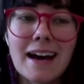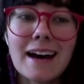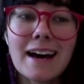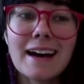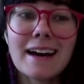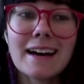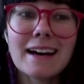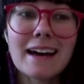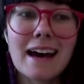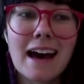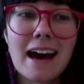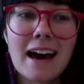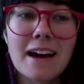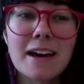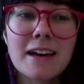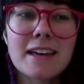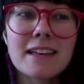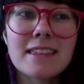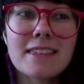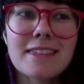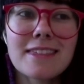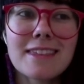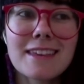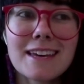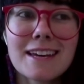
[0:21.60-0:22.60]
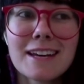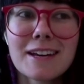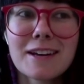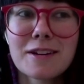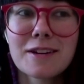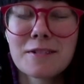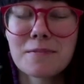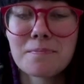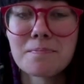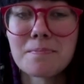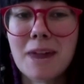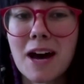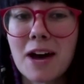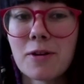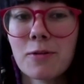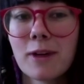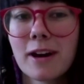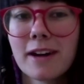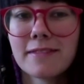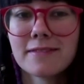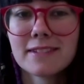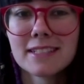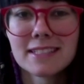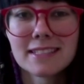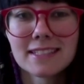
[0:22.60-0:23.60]
Uh, I think
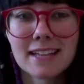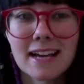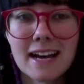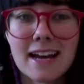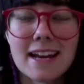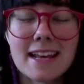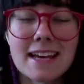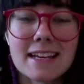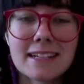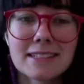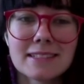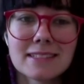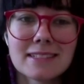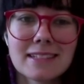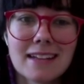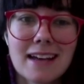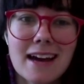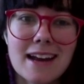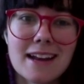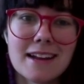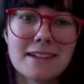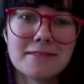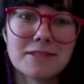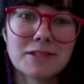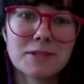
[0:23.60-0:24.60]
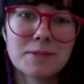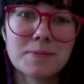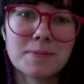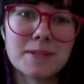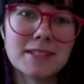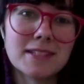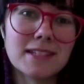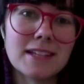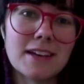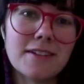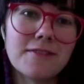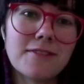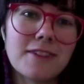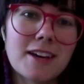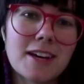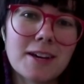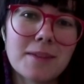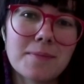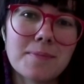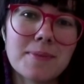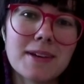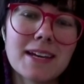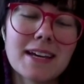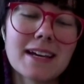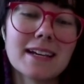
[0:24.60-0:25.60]
my way of designing is kind of
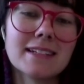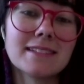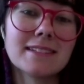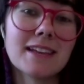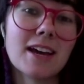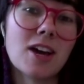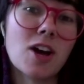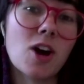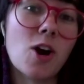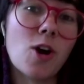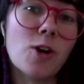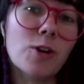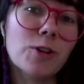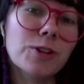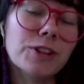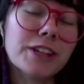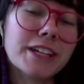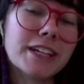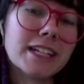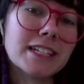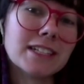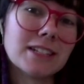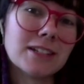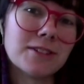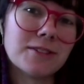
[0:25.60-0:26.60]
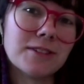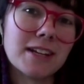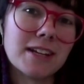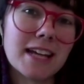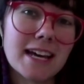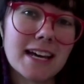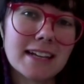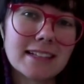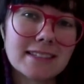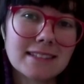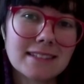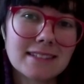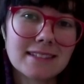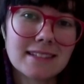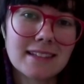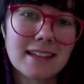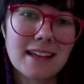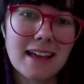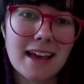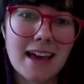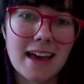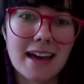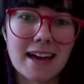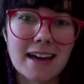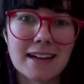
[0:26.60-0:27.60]
specific because I only do knits,
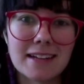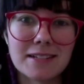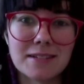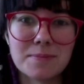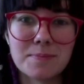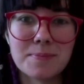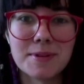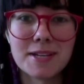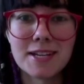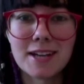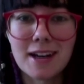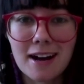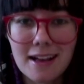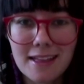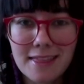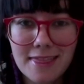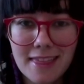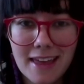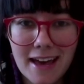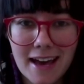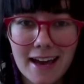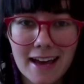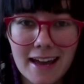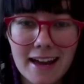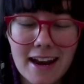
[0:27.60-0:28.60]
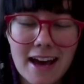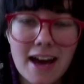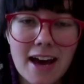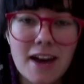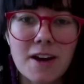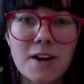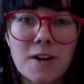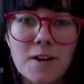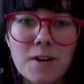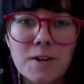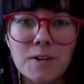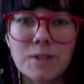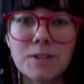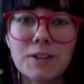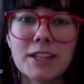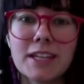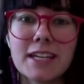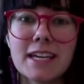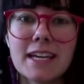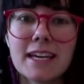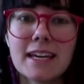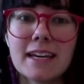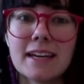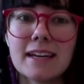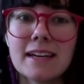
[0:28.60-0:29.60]
and beyond that, I
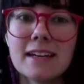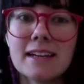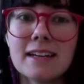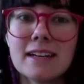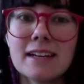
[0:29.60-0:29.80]
only